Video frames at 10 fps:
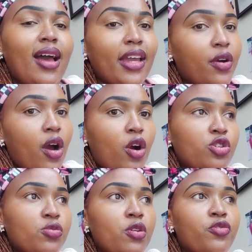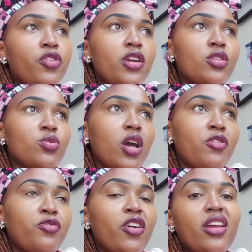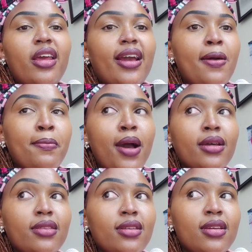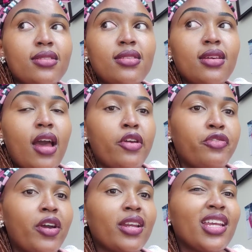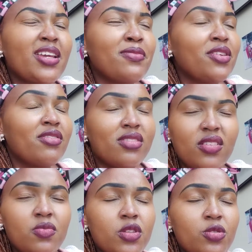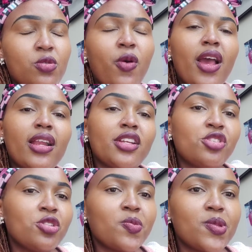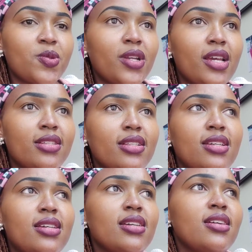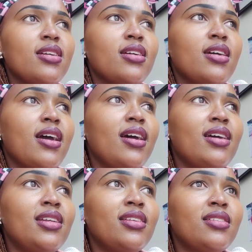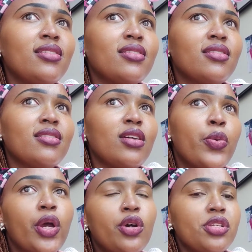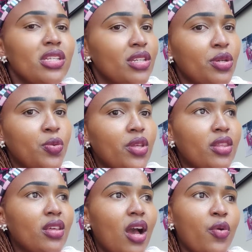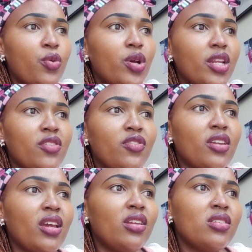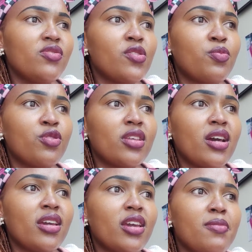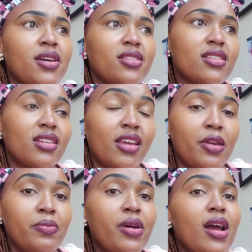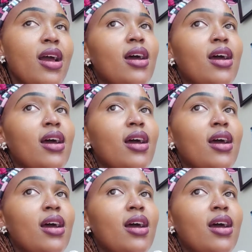I go out with my friends, we have fun. I come back the next day, I find him, he receives me so well, he treats me so nicely, and we continue with how we were living. I didn't even bother him asking him